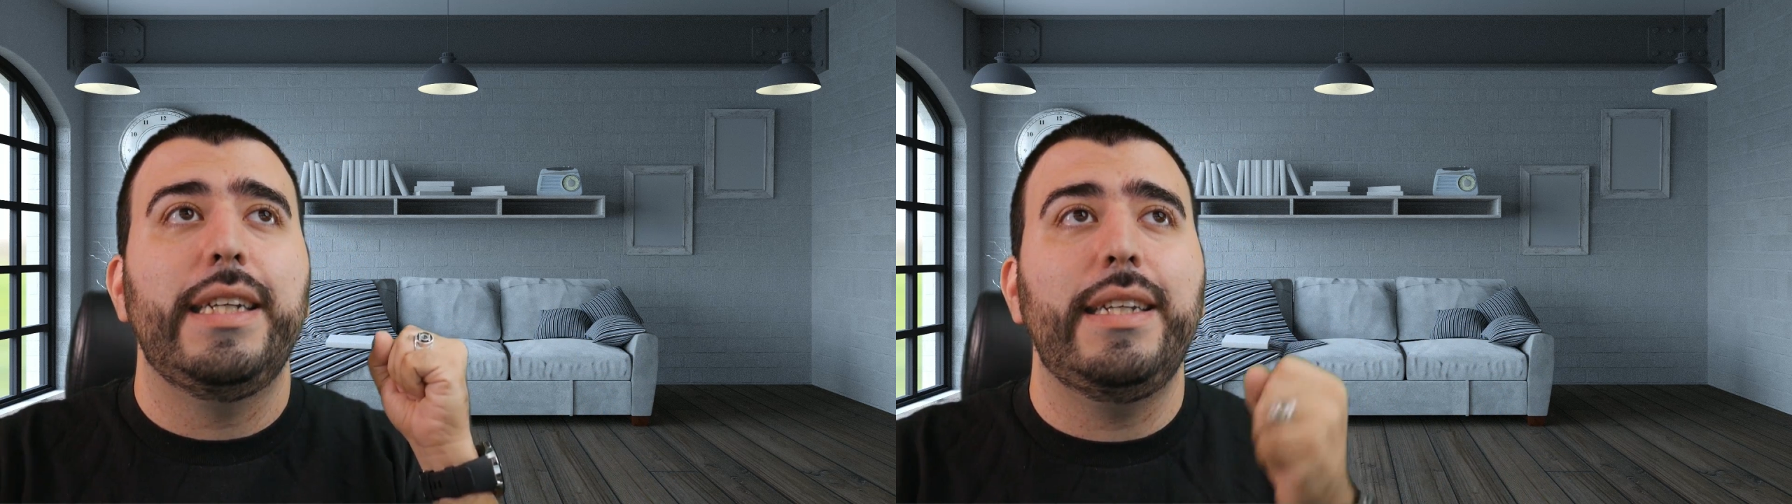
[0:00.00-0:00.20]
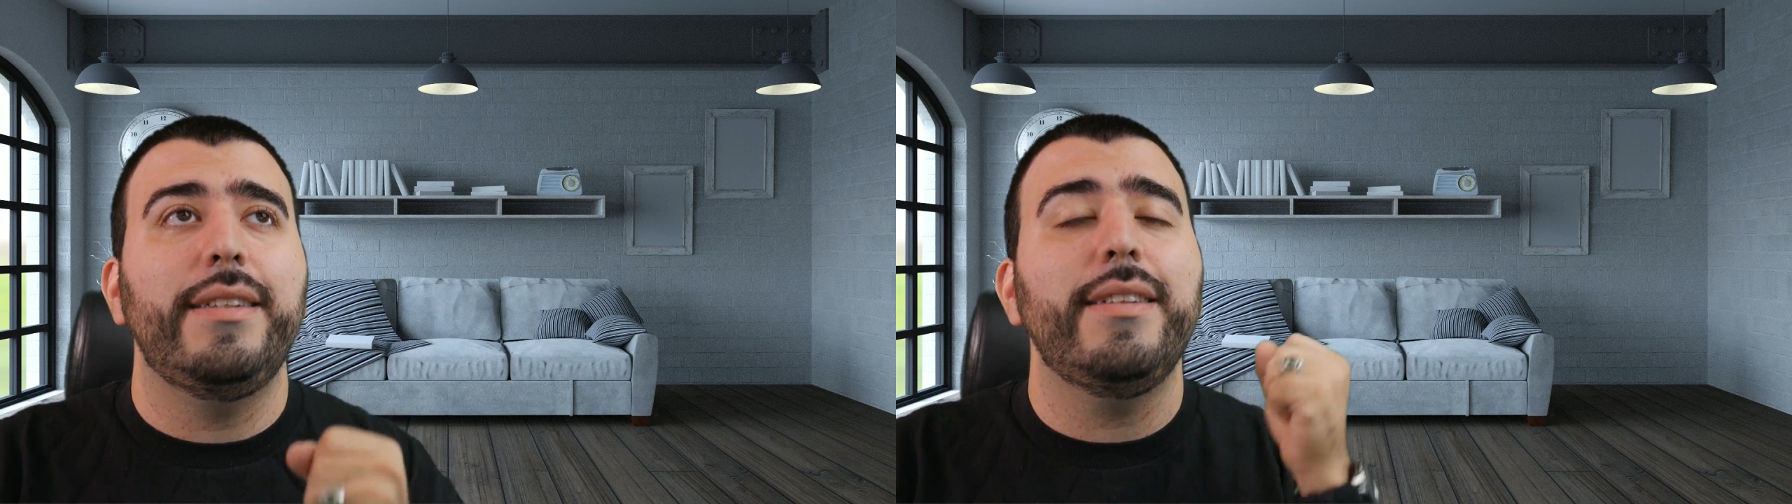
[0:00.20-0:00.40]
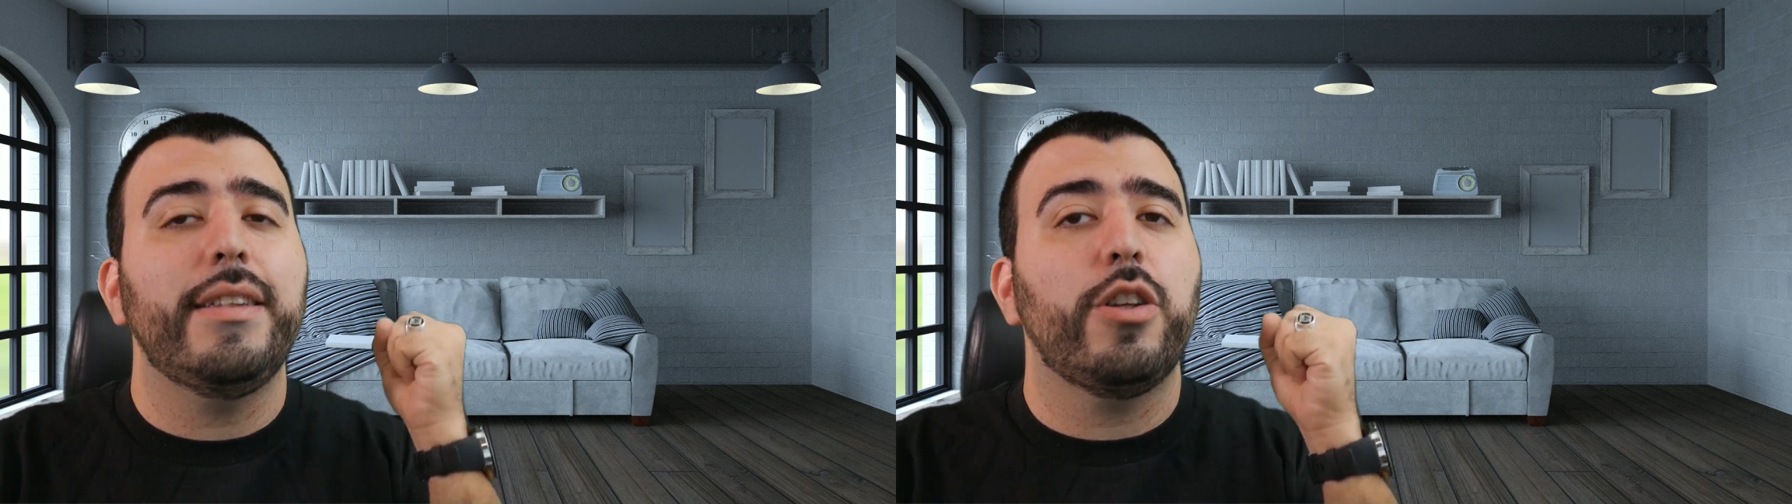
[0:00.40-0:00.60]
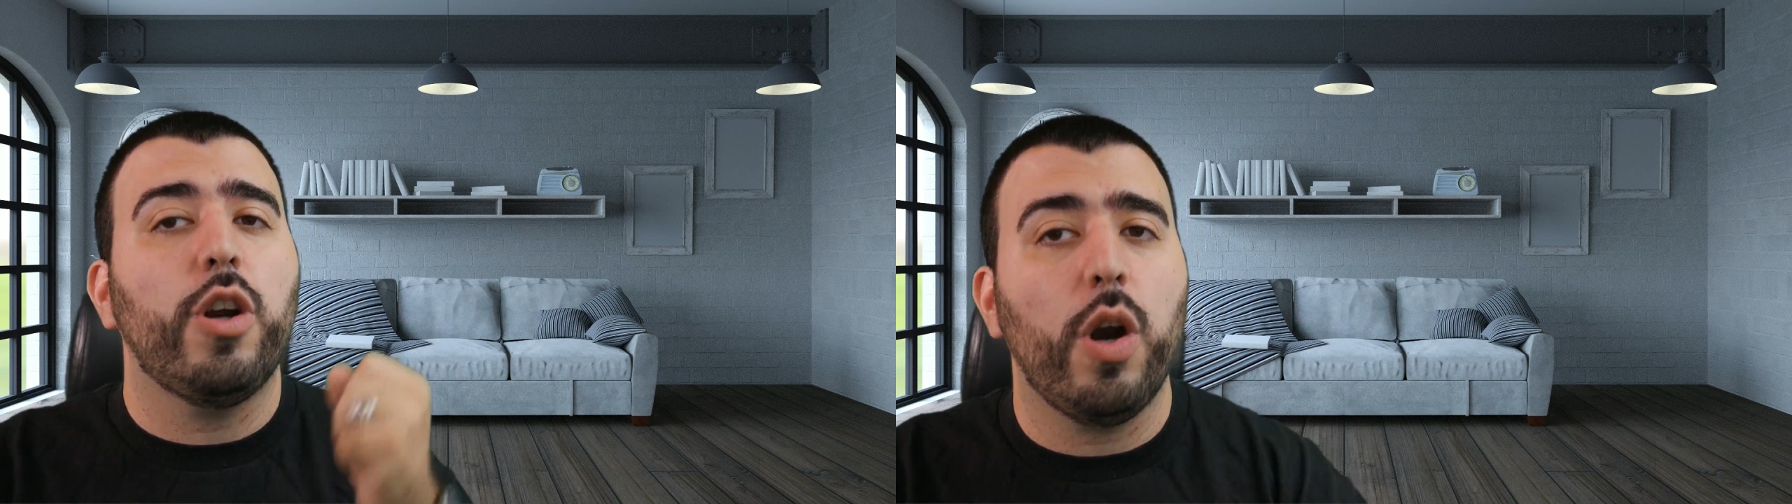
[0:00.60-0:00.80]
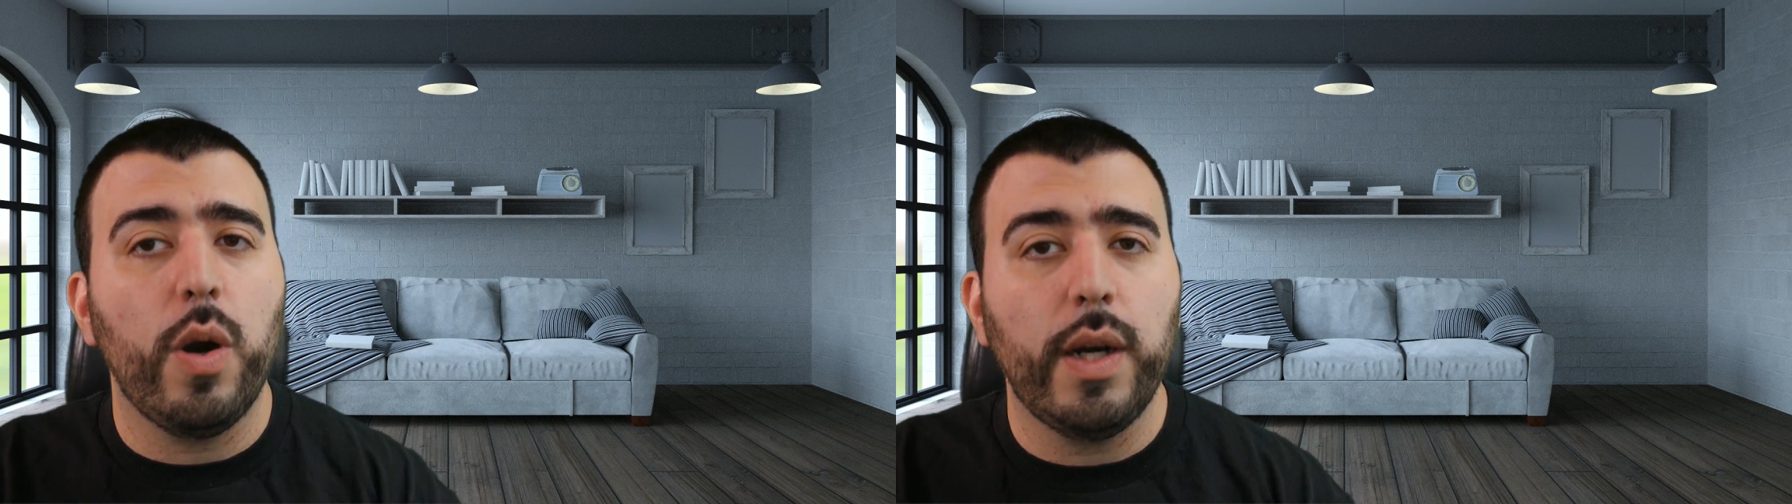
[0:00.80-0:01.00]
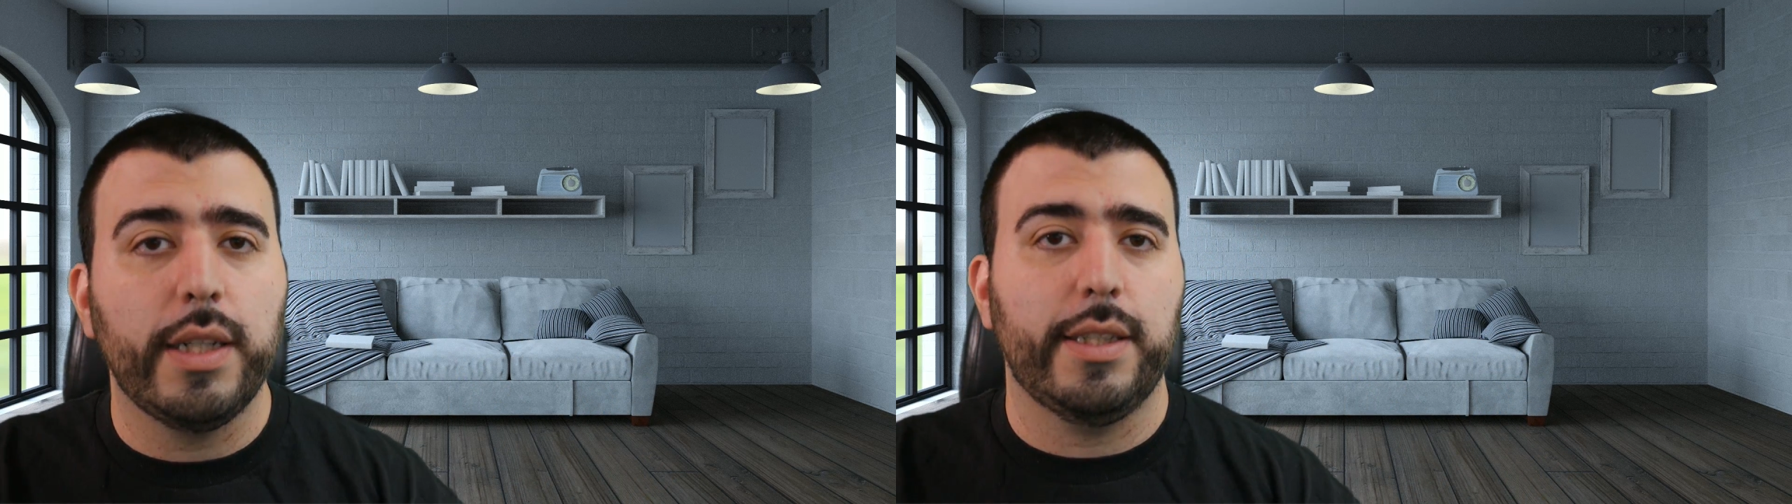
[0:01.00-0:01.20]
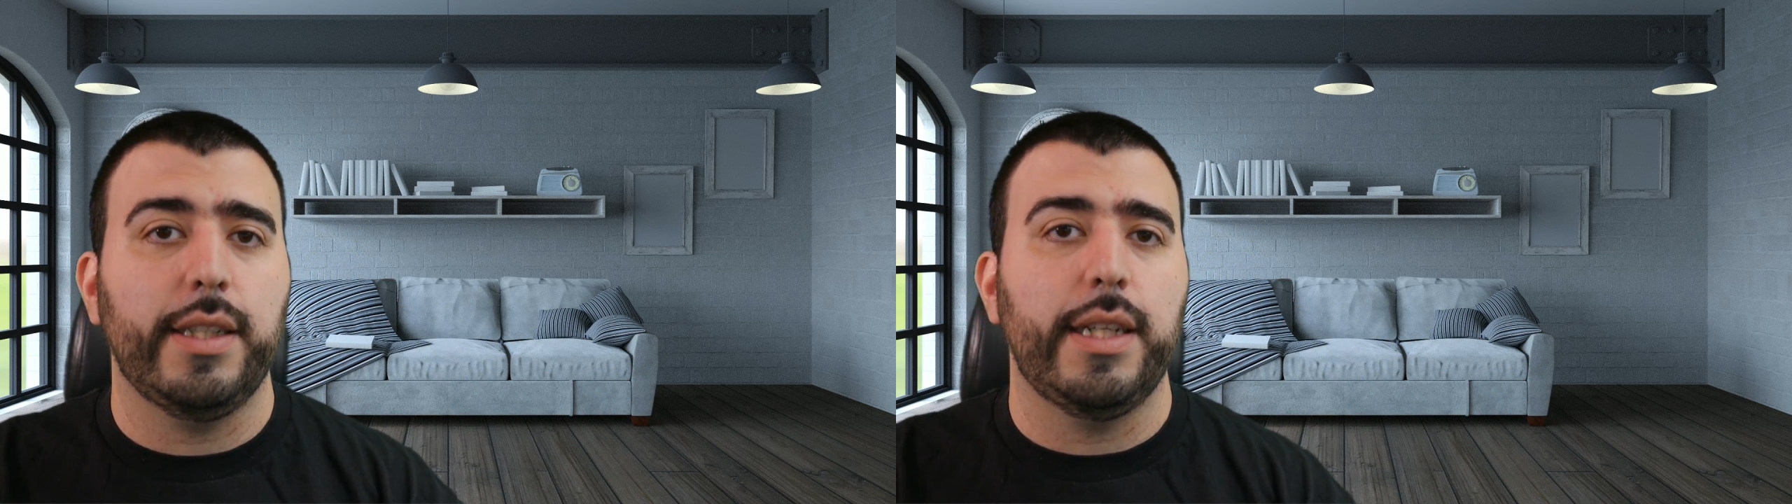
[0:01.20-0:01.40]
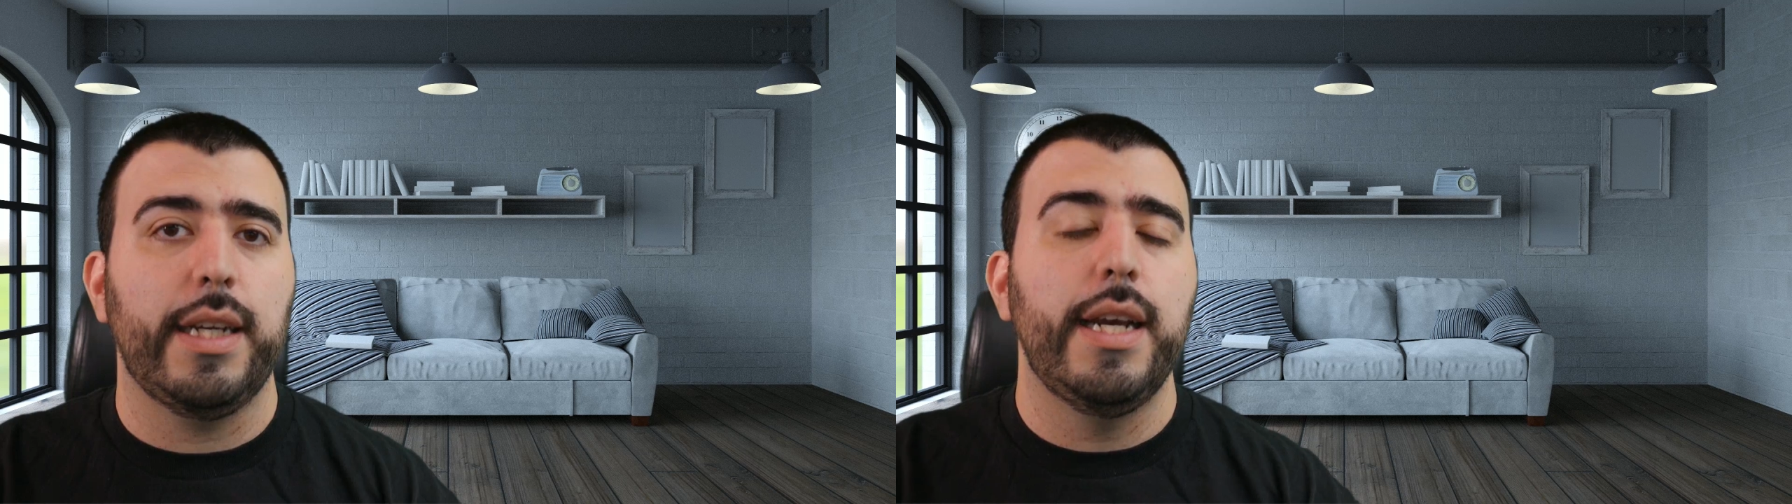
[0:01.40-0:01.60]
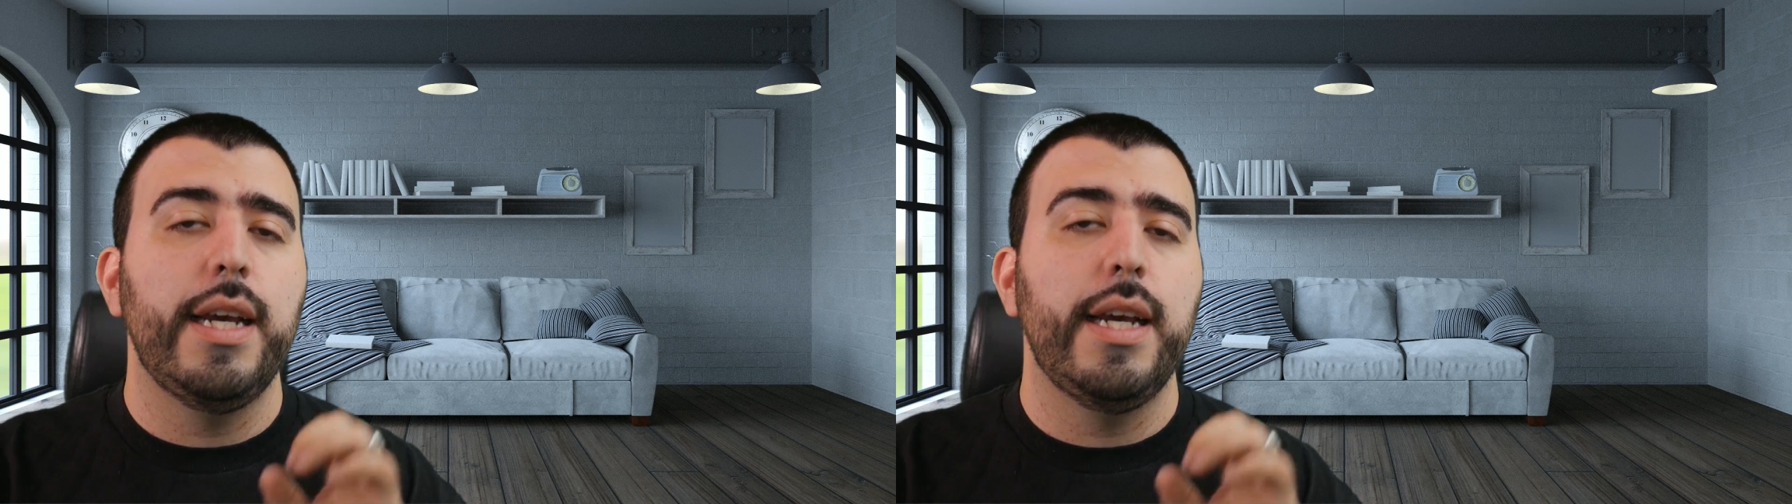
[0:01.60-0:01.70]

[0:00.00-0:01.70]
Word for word: is it currently